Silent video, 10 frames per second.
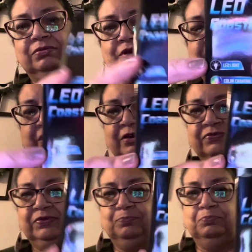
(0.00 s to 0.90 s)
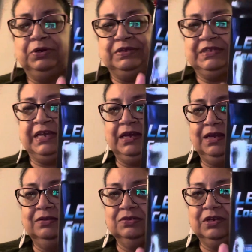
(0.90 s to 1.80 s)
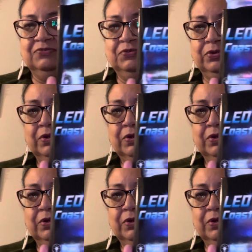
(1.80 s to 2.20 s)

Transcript: gift, put it a stocking stuffer.